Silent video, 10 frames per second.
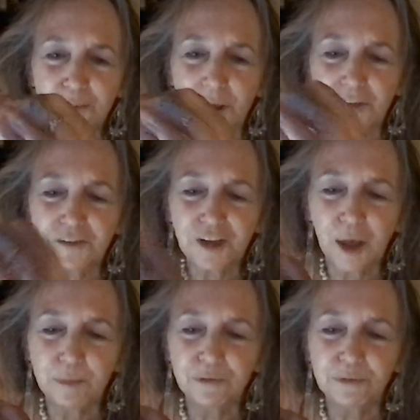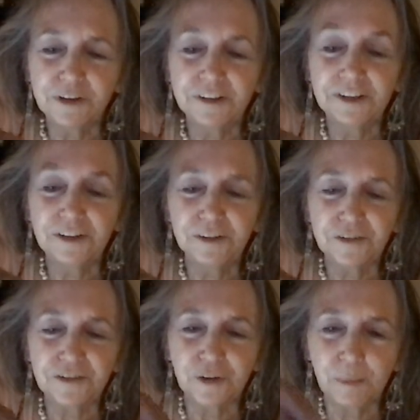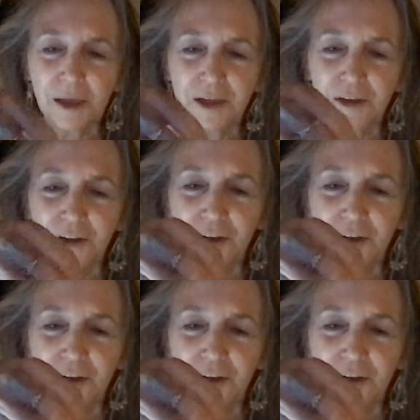West helps release, so may